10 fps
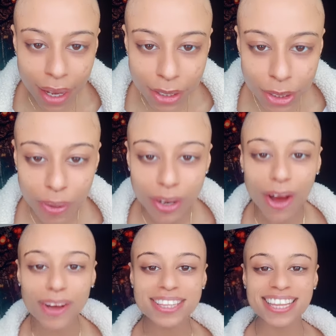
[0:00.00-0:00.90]
as queen.
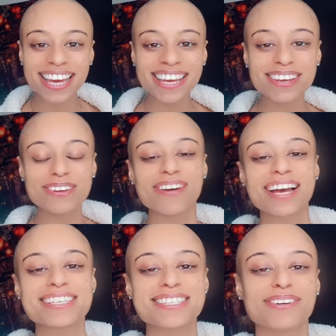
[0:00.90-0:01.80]
Oh, thank you,
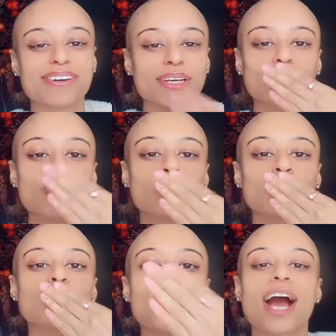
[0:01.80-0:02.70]
as queen.
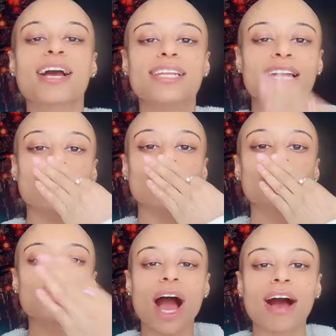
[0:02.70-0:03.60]
Love you.